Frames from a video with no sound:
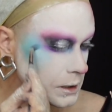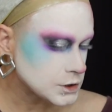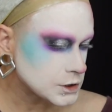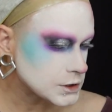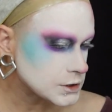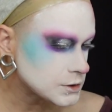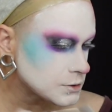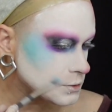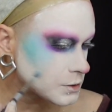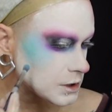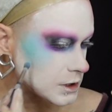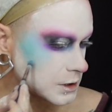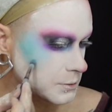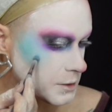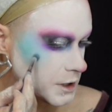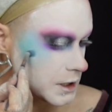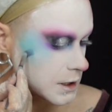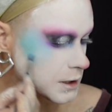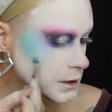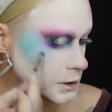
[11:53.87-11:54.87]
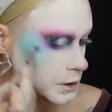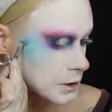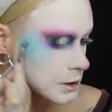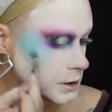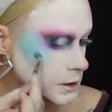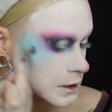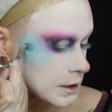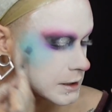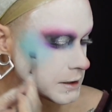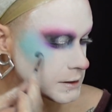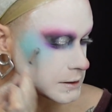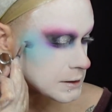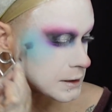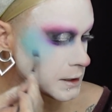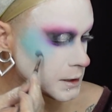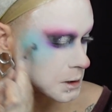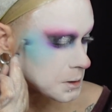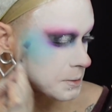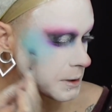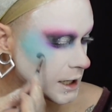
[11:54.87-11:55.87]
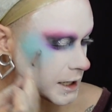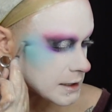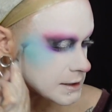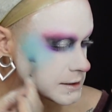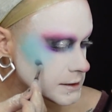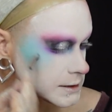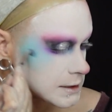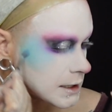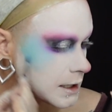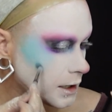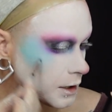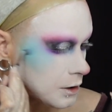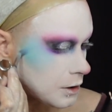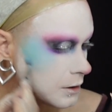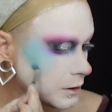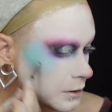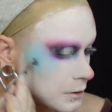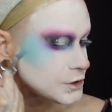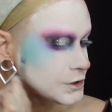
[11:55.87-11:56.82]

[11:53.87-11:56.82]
just to really make it look nice and pastel.